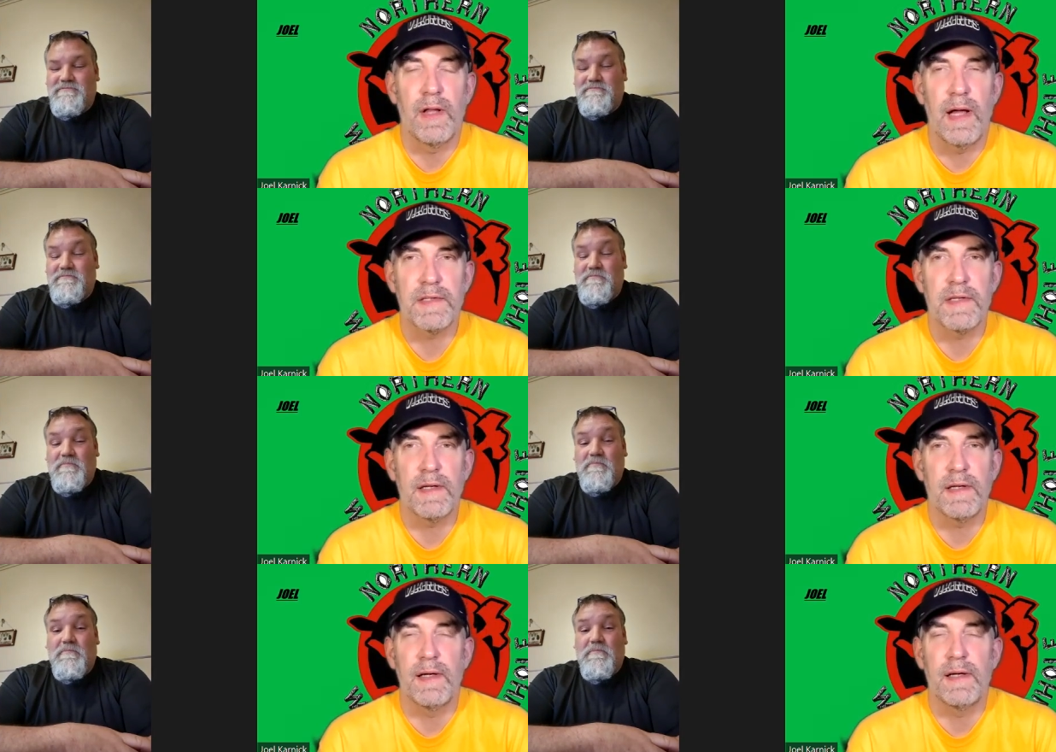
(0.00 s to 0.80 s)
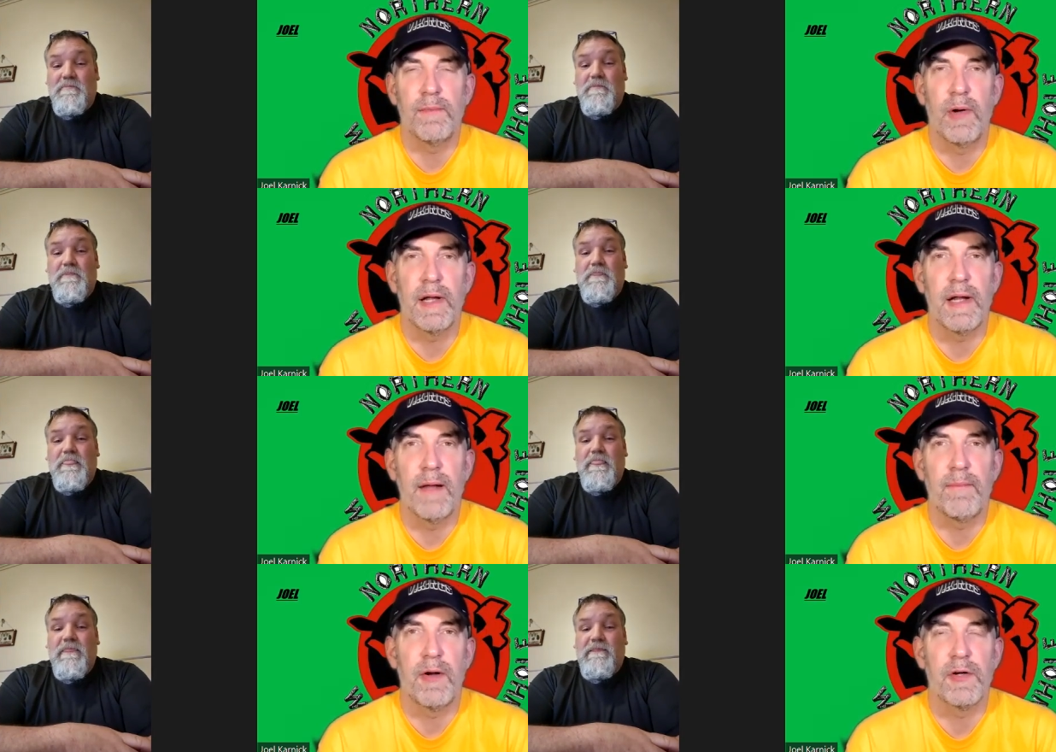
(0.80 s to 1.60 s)
Speaker 1: Classic, uh, bring a
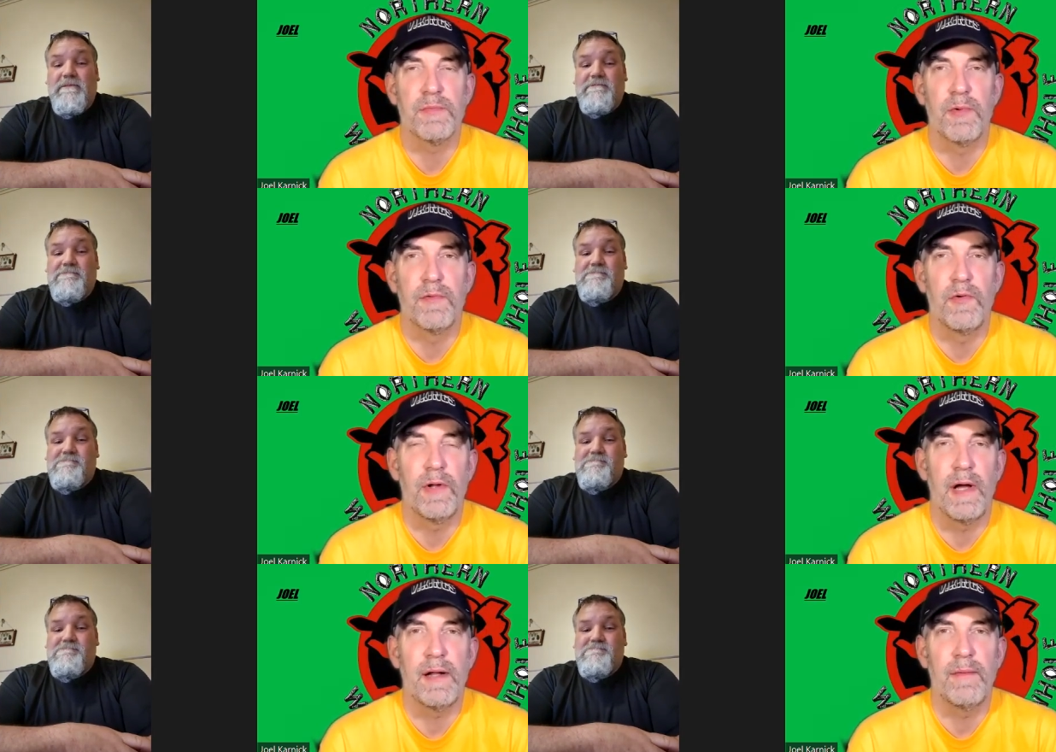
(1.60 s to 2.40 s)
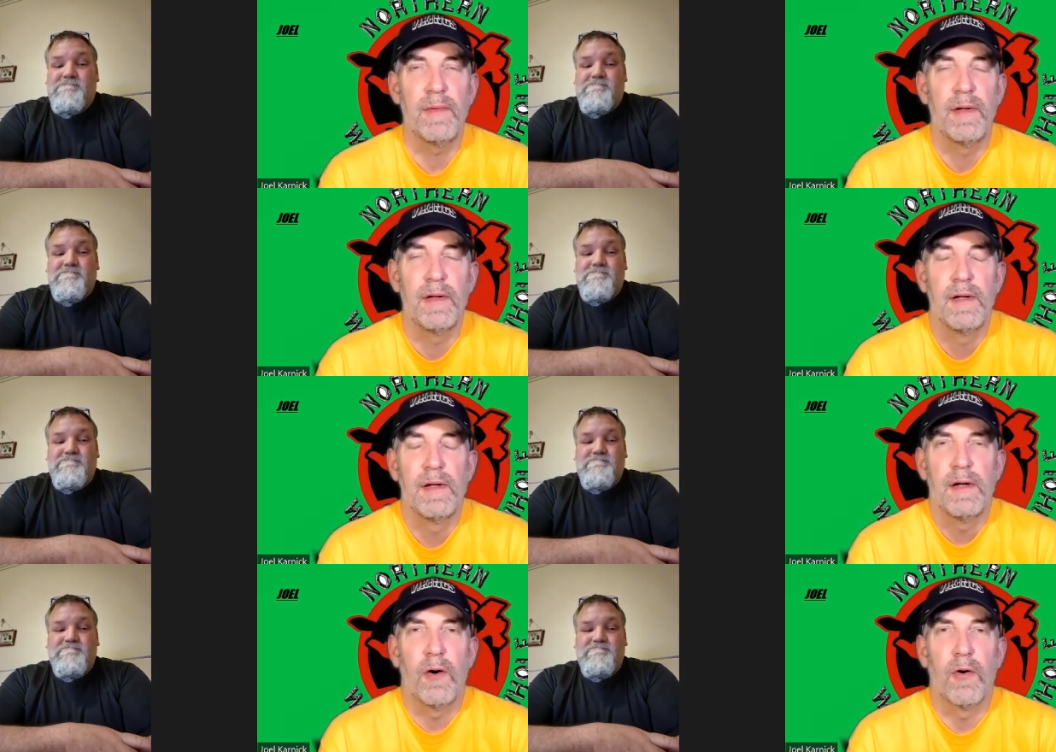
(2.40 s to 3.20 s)
non-perishable food item,
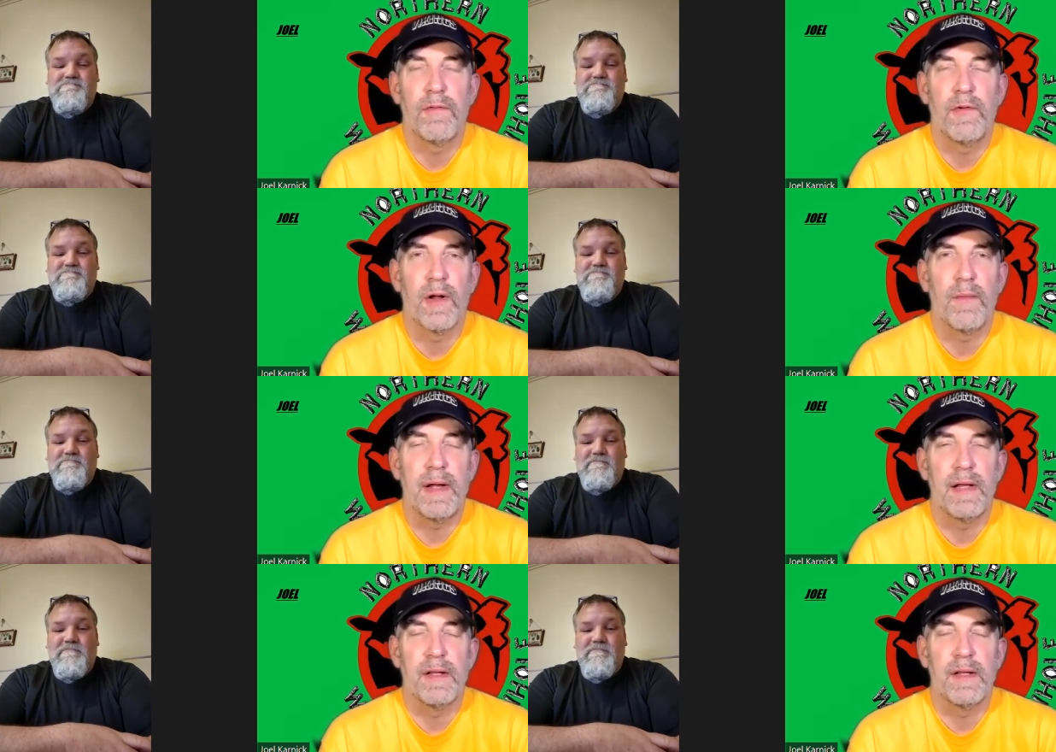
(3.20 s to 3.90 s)
or if you want to make a